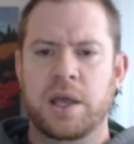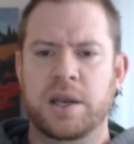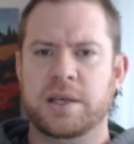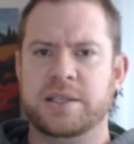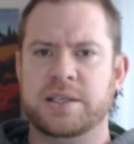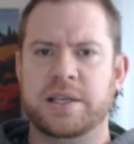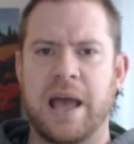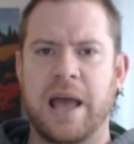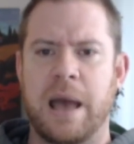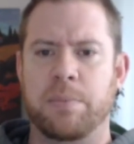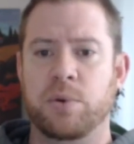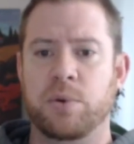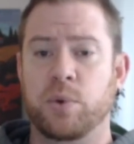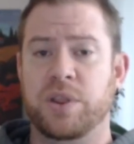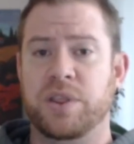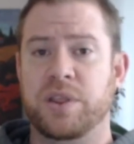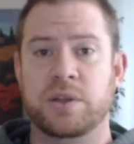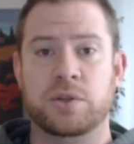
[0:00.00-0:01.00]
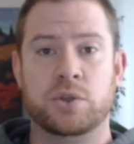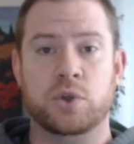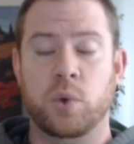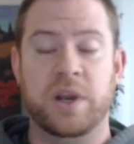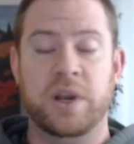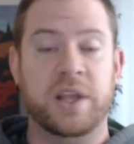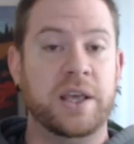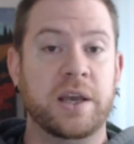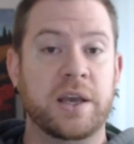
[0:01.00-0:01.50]
doesn't happen within
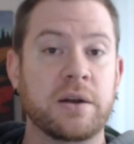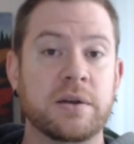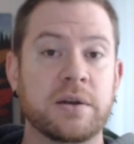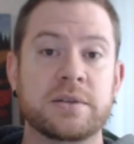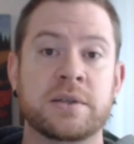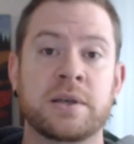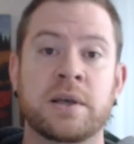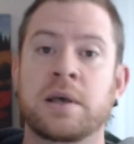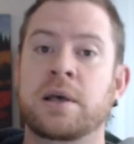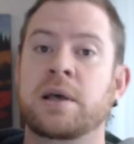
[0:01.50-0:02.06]
20 years.